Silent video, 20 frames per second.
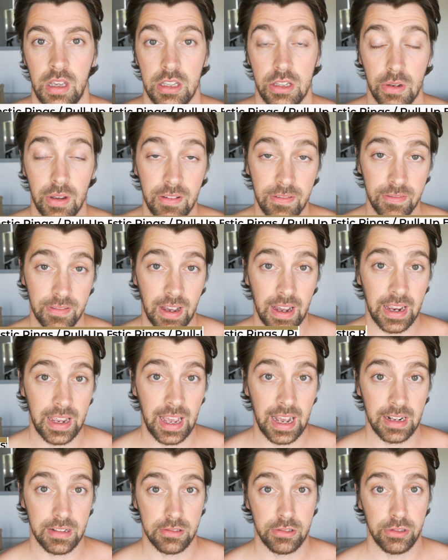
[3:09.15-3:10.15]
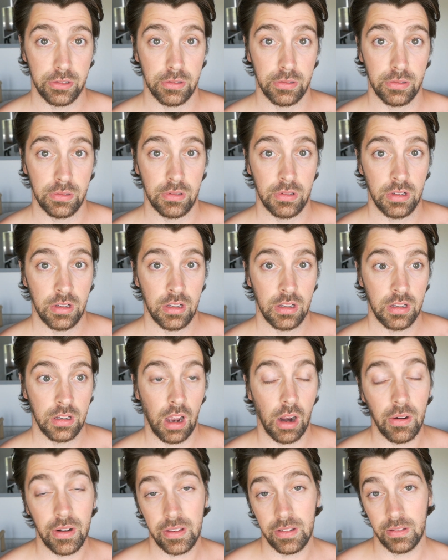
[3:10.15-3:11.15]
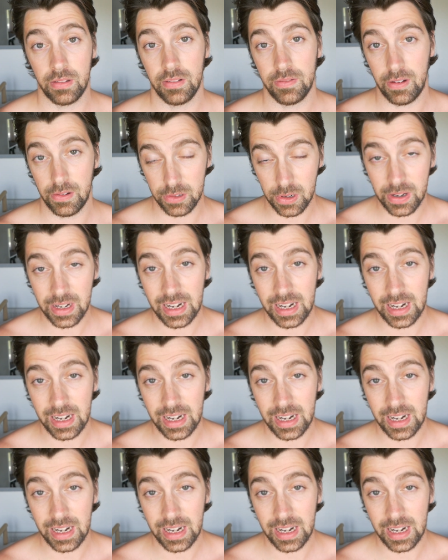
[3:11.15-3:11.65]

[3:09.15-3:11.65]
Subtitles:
So if I was only